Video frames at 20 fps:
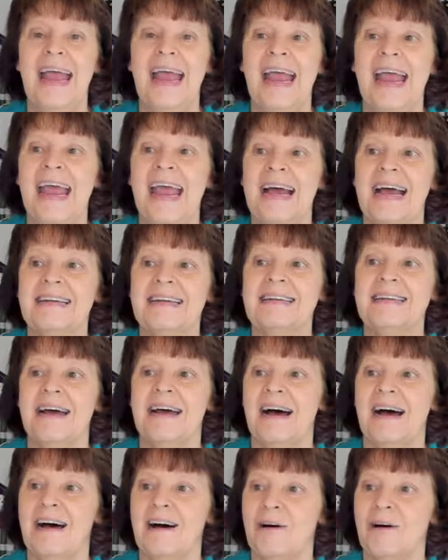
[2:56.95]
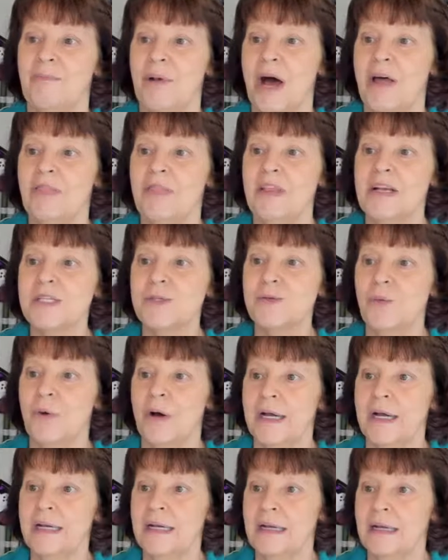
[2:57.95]
And on this
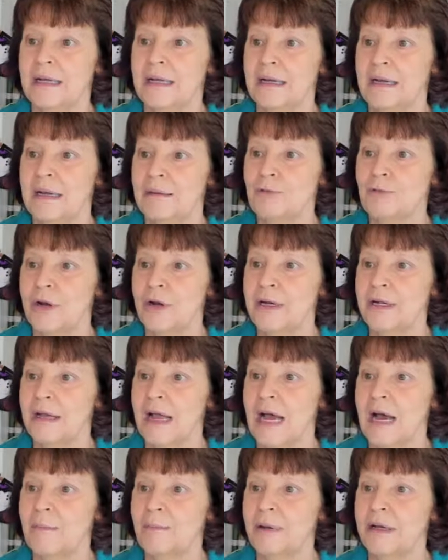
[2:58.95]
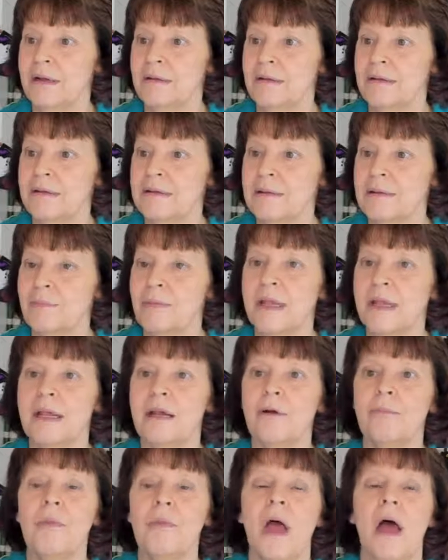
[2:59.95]
one, I'm trying to copy something
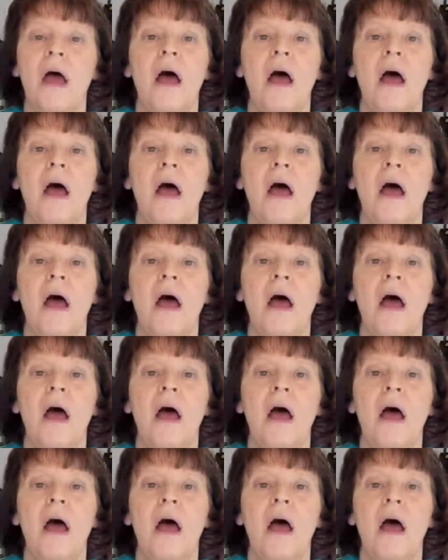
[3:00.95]
here.